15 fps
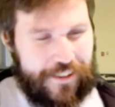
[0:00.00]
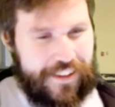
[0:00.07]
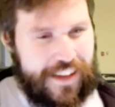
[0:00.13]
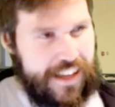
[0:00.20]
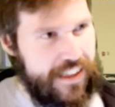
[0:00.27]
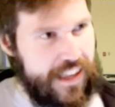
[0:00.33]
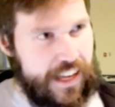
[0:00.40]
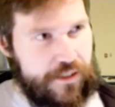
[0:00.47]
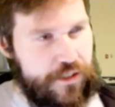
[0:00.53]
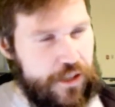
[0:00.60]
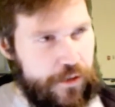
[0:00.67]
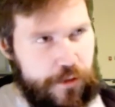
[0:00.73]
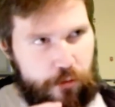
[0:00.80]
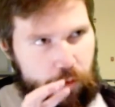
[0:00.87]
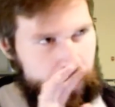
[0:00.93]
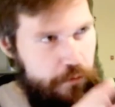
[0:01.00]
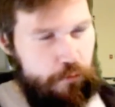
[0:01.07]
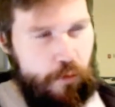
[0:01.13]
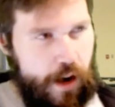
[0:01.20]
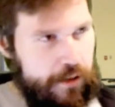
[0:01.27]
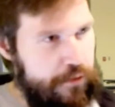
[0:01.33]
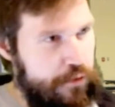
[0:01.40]
so then too, you
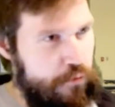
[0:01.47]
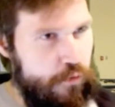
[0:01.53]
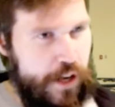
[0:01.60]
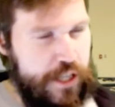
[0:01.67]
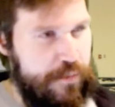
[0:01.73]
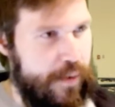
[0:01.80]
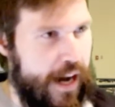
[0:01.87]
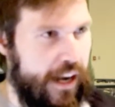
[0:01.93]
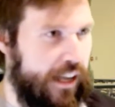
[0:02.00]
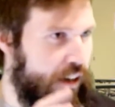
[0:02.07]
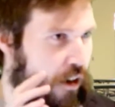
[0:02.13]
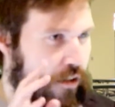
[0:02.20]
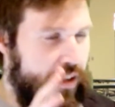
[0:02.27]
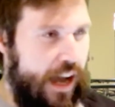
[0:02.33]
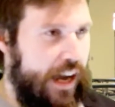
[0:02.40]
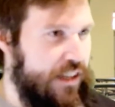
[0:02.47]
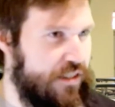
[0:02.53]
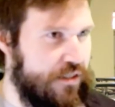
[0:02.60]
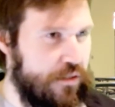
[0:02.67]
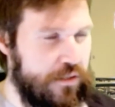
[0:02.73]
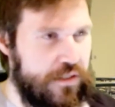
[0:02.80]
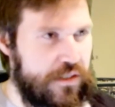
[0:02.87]
like ru you rush by like all the
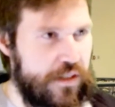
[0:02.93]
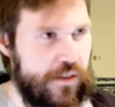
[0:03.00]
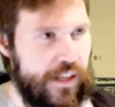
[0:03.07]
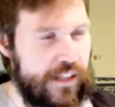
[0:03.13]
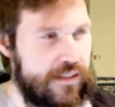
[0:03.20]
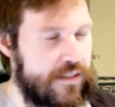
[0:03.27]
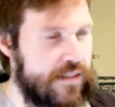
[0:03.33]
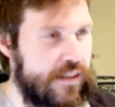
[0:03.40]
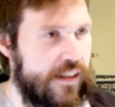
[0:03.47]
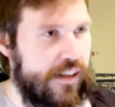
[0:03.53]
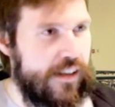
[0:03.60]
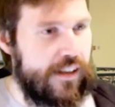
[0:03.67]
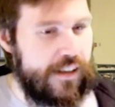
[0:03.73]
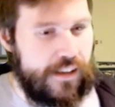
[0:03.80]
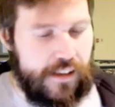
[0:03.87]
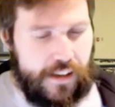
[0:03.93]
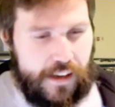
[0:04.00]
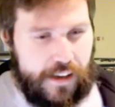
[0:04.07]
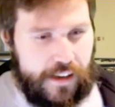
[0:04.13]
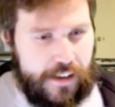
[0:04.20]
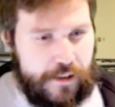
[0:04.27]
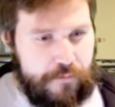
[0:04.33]
high school students,
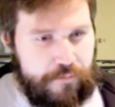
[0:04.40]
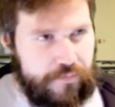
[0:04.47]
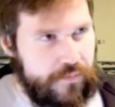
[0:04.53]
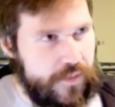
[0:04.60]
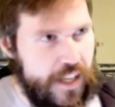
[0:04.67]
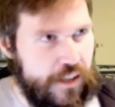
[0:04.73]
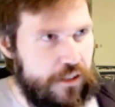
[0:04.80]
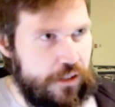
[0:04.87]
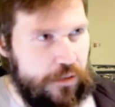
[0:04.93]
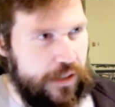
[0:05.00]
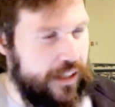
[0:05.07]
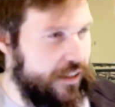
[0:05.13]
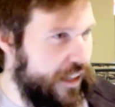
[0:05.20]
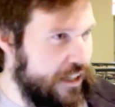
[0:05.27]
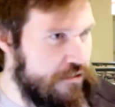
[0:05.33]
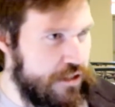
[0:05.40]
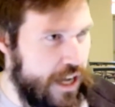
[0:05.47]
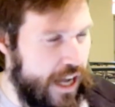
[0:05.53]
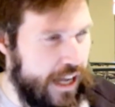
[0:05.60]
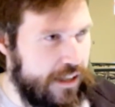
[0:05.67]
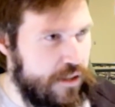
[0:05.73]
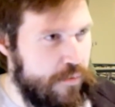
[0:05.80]
um, including
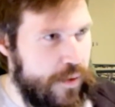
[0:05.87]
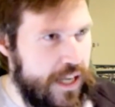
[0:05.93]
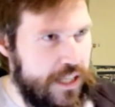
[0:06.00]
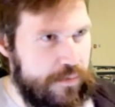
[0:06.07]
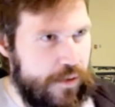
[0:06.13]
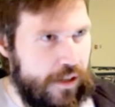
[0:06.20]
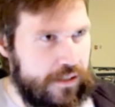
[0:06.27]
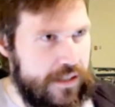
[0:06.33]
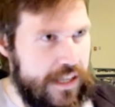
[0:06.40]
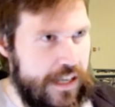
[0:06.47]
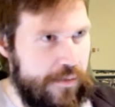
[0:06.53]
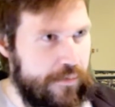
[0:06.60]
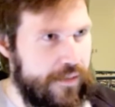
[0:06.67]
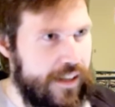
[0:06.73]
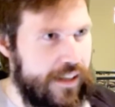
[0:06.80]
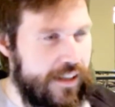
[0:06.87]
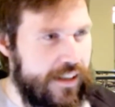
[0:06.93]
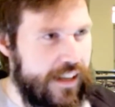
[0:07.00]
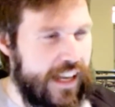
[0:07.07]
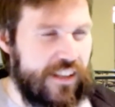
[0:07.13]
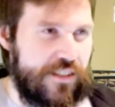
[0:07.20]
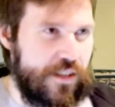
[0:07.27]
like Chad and the baseball team,
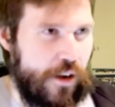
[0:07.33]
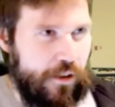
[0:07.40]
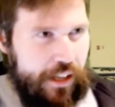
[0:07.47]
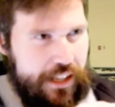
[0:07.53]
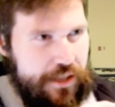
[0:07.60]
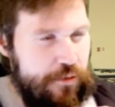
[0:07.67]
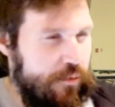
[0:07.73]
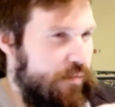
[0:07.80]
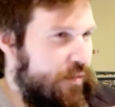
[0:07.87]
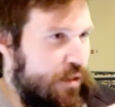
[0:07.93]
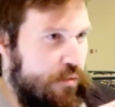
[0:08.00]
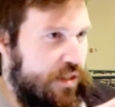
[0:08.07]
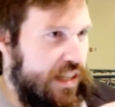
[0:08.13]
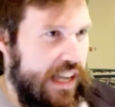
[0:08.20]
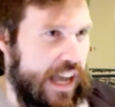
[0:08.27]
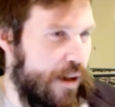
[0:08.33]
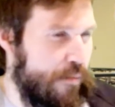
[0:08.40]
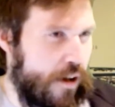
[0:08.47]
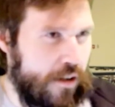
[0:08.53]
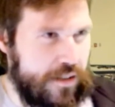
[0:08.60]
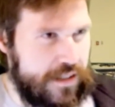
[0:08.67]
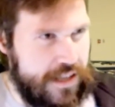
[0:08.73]
and so like you you see
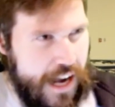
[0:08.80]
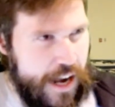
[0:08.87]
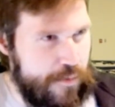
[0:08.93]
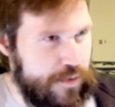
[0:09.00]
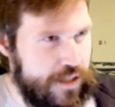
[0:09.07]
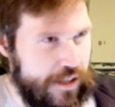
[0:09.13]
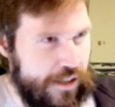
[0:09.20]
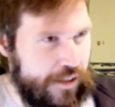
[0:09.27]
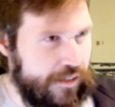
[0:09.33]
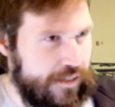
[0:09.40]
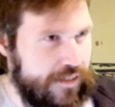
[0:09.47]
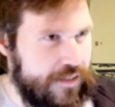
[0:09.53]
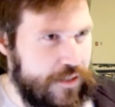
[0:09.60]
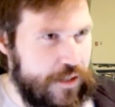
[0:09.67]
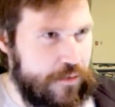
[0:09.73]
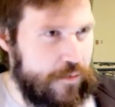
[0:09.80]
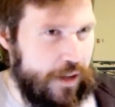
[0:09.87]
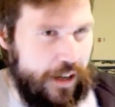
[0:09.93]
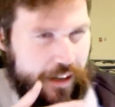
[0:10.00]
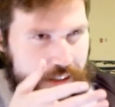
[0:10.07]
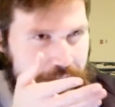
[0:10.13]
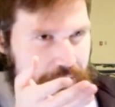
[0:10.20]
him all the time too,
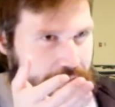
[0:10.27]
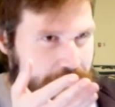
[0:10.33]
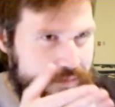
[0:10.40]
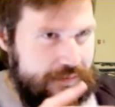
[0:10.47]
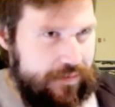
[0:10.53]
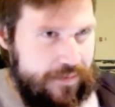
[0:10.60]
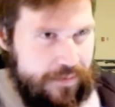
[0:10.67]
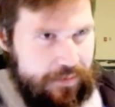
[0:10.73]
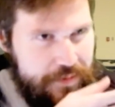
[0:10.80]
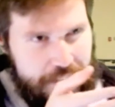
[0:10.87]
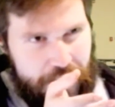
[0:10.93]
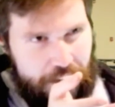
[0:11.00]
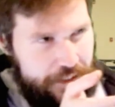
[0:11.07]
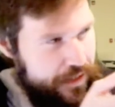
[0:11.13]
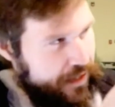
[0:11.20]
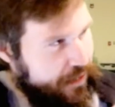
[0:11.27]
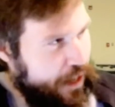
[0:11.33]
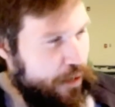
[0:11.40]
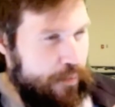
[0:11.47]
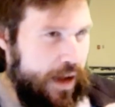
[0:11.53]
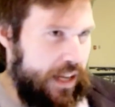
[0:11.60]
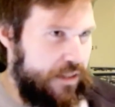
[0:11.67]
just where, you know,
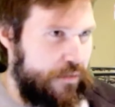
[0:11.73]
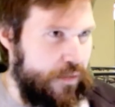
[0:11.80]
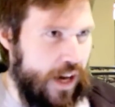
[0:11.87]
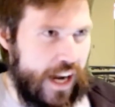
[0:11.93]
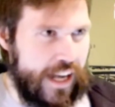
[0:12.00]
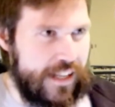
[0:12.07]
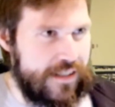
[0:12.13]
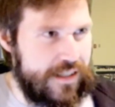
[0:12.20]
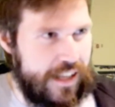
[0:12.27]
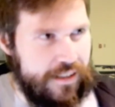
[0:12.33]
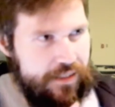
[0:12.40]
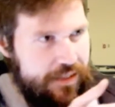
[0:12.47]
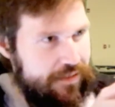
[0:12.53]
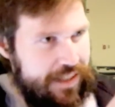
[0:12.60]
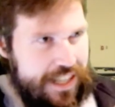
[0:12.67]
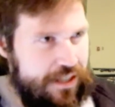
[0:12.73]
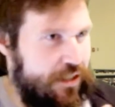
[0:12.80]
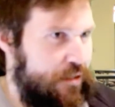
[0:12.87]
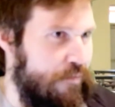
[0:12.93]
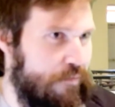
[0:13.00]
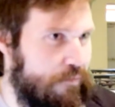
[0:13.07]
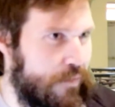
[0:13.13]
they're best friends and
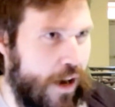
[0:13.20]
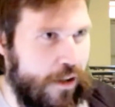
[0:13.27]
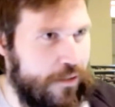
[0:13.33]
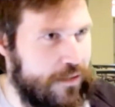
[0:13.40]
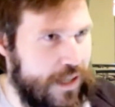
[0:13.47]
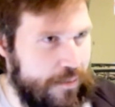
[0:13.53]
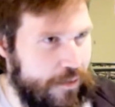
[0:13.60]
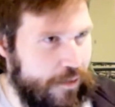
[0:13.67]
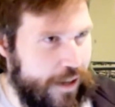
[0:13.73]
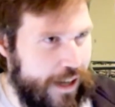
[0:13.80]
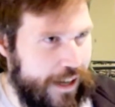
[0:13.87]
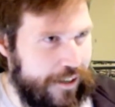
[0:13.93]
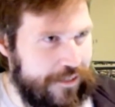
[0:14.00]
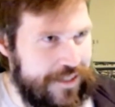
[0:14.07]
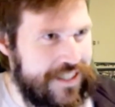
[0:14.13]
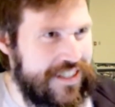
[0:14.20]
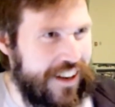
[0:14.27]
he just follows them around.